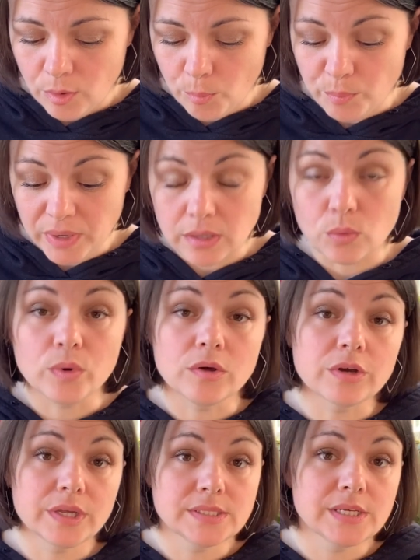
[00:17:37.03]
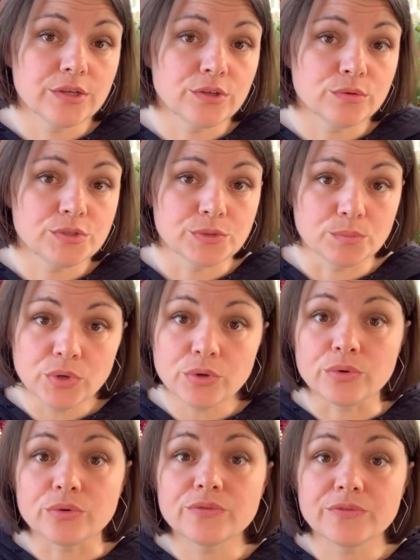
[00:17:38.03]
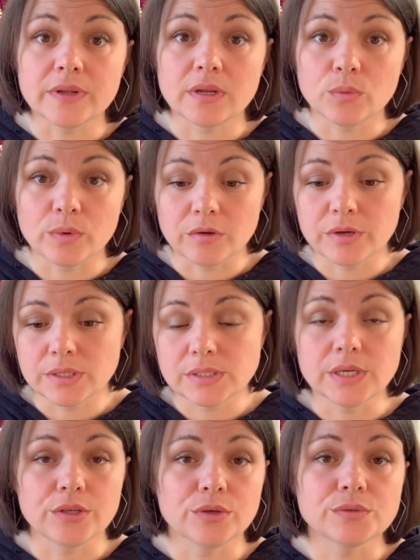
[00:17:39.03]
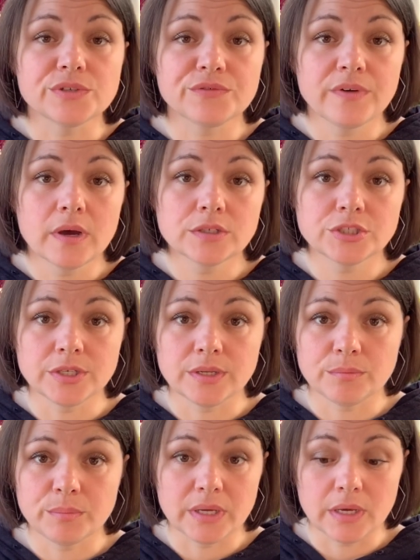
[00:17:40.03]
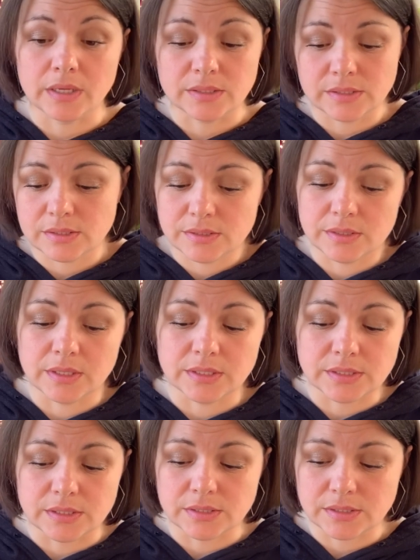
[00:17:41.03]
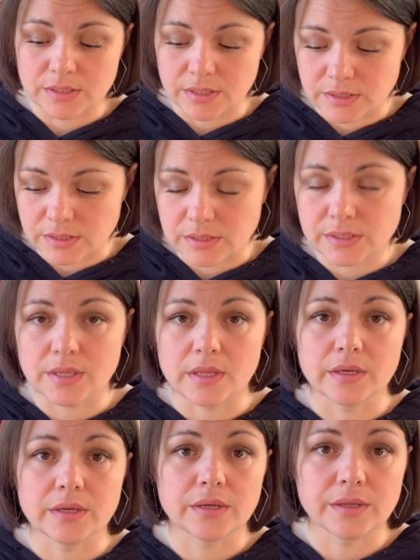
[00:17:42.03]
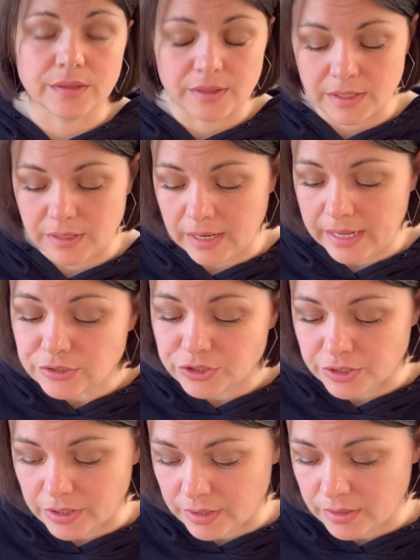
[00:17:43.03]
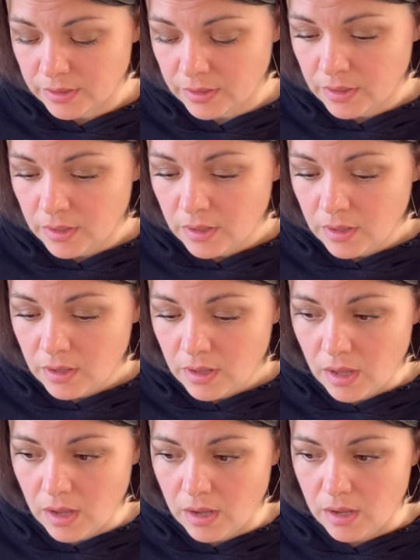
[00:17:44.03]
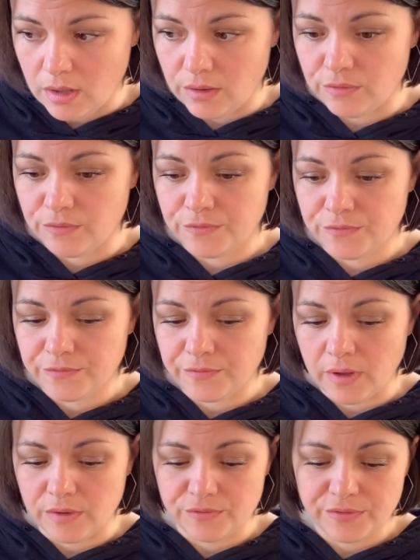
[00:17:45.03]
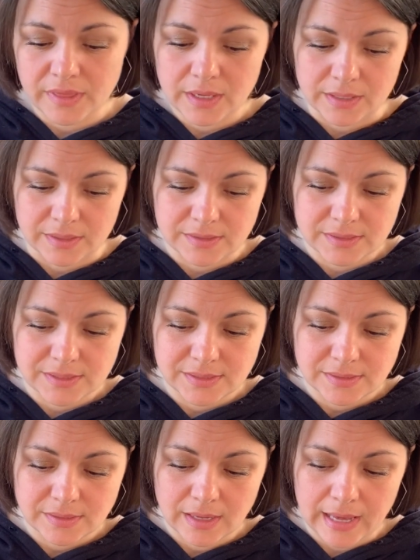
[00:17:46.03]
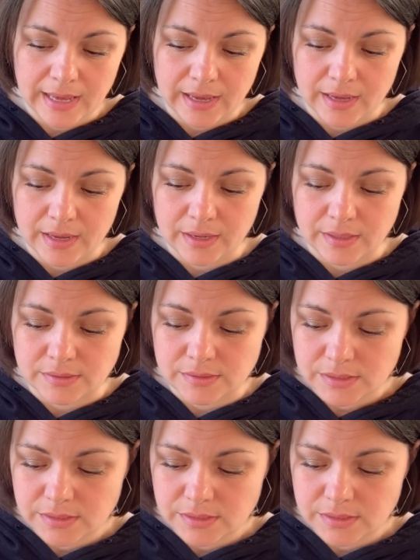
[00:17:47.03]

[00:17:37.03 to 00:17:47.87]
But it will continue to move and it will continue to function, because this is the nature of things. And